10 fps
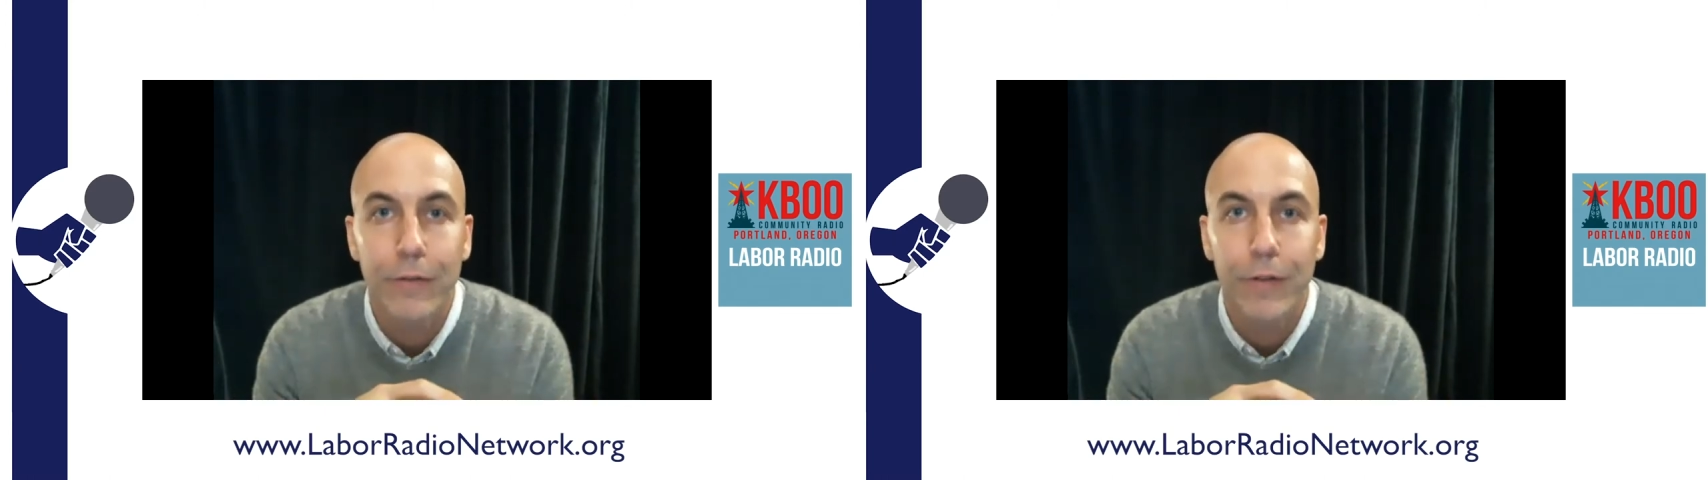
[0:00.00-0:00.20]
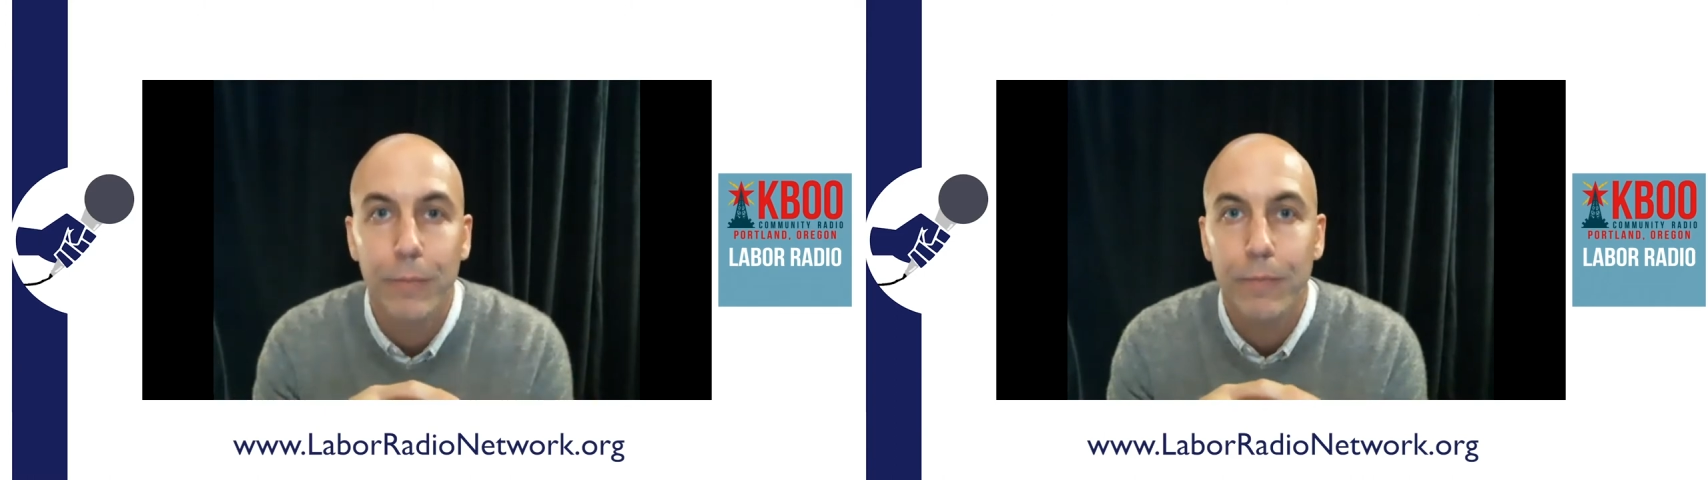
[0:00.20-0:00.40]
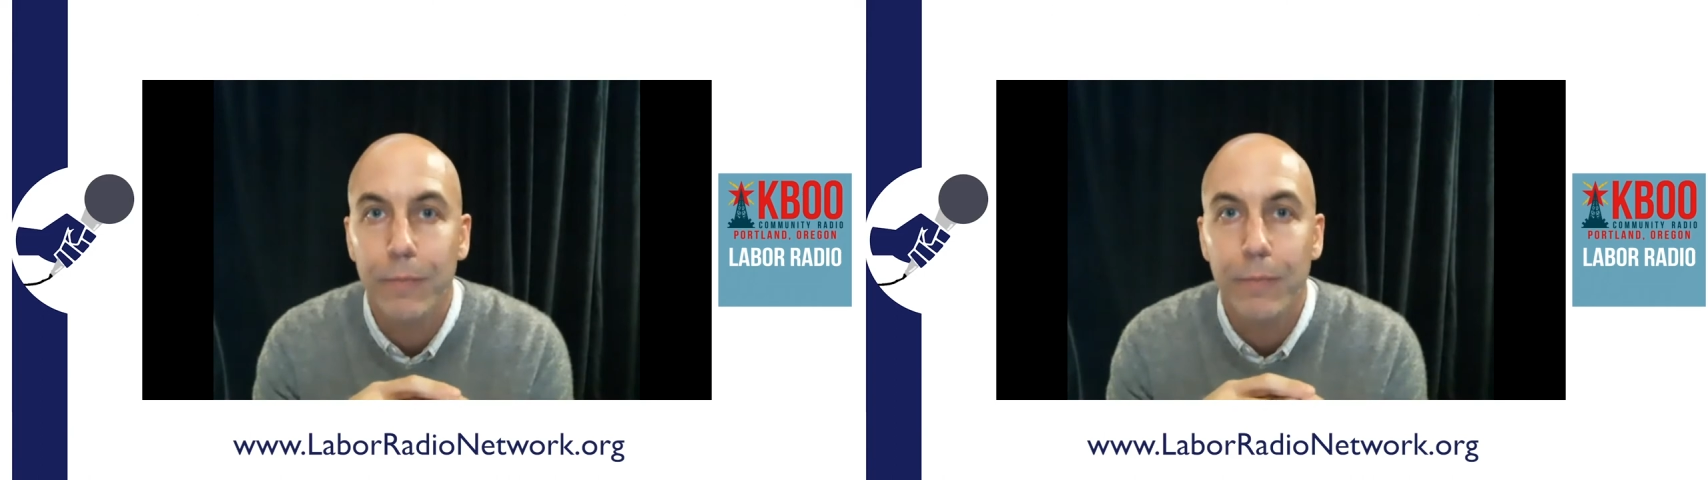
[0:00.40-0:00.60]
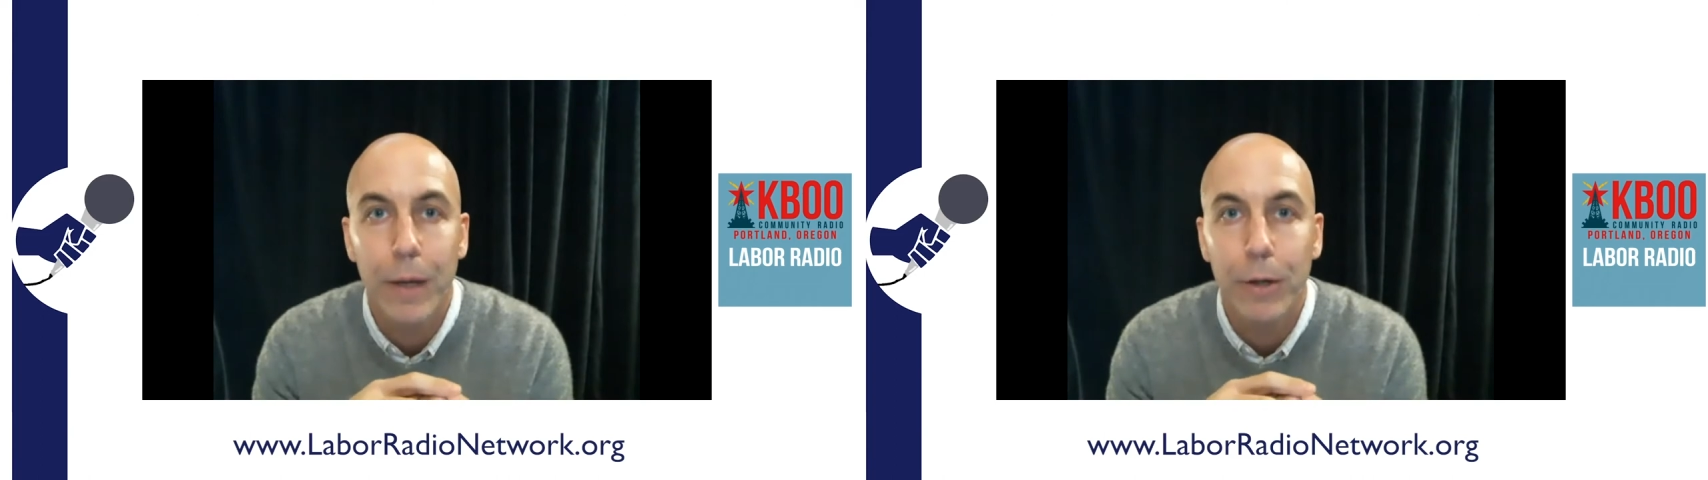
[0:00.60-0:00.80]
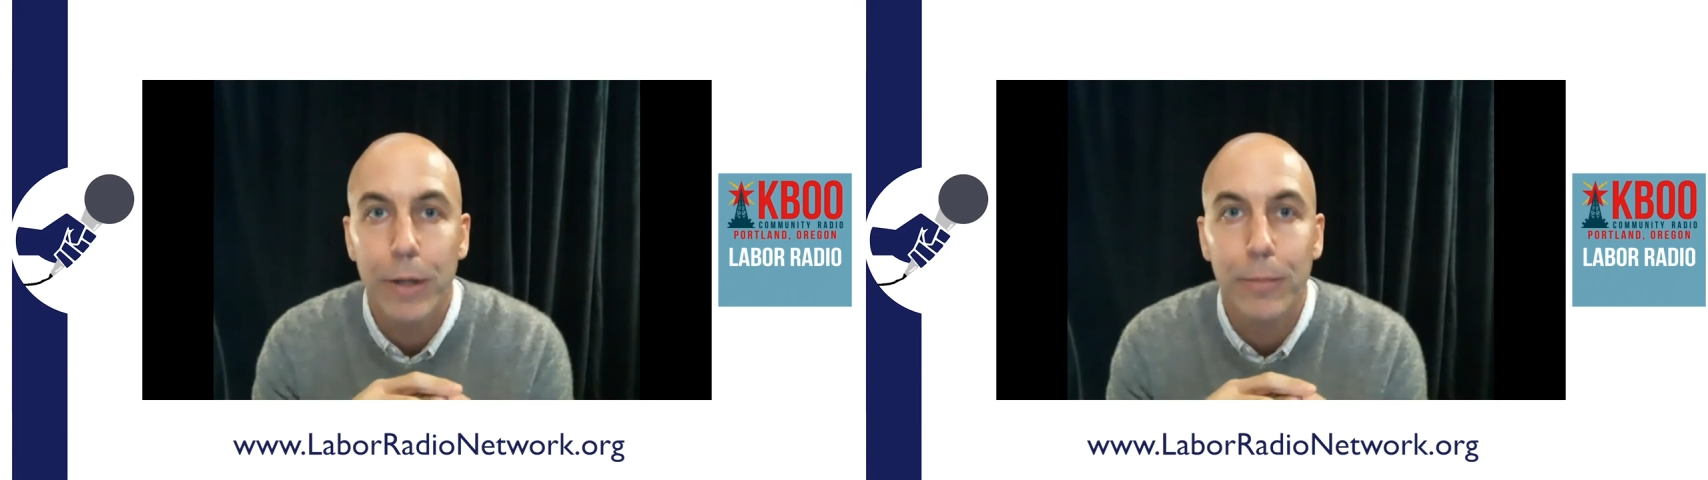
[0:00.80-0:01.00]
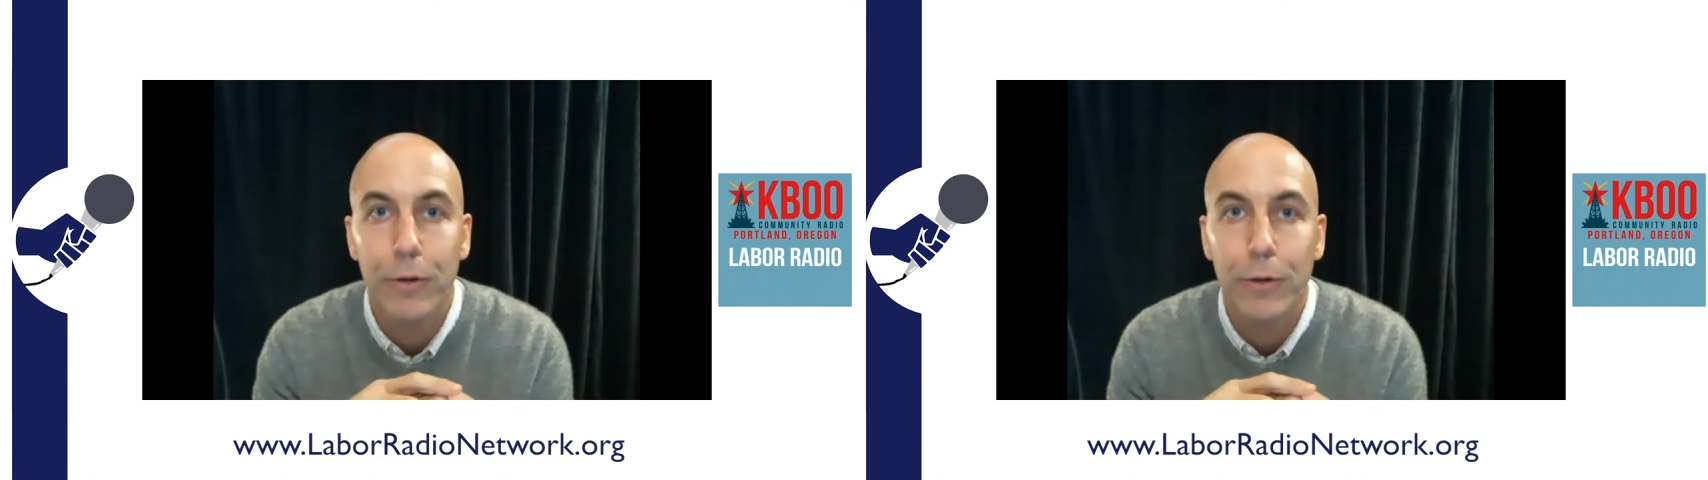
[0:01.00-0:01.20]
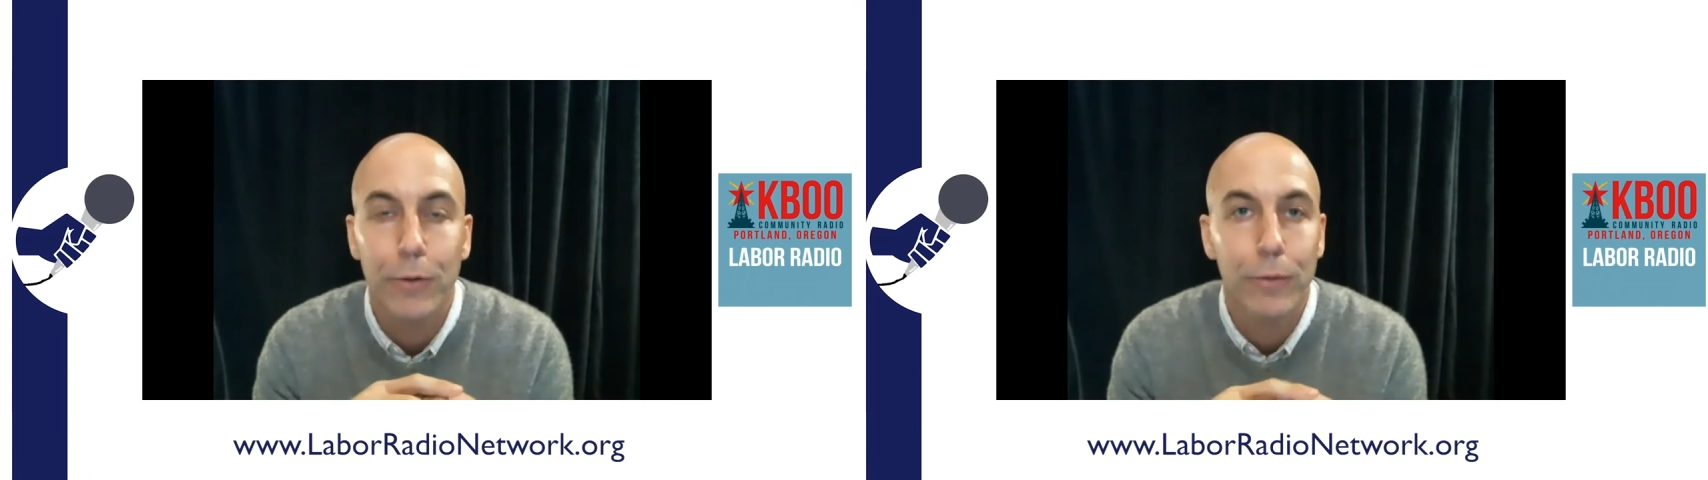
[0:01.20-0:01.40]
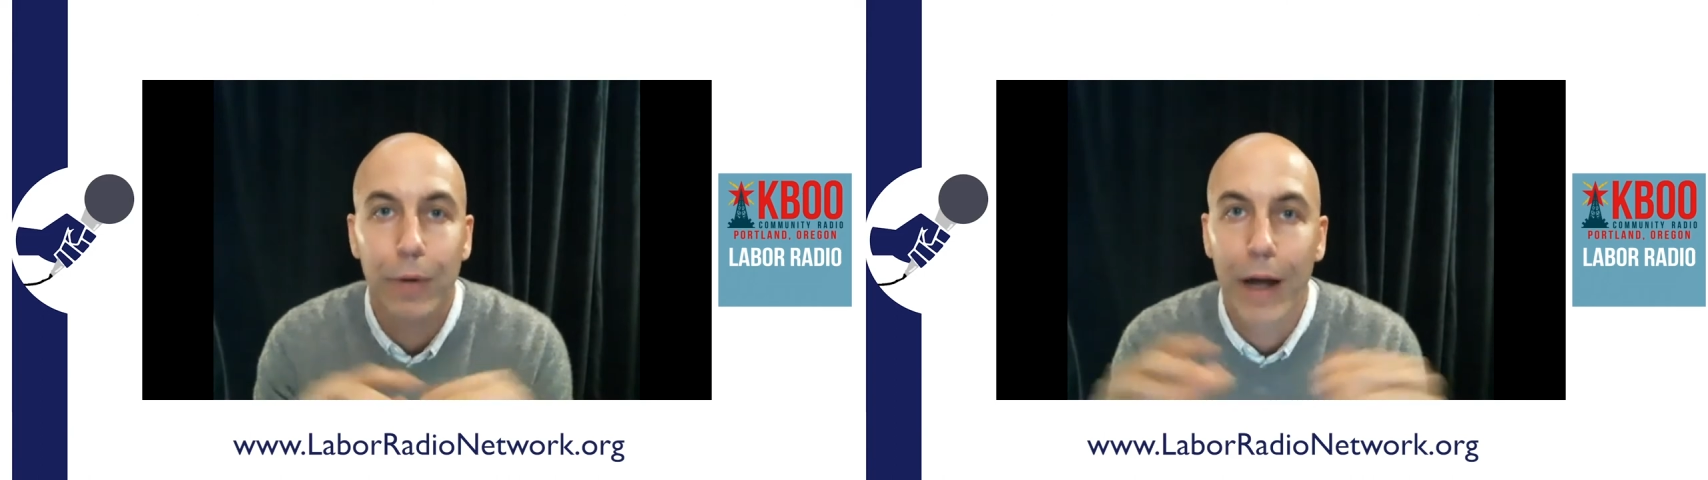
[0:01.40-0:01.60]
from maybe people who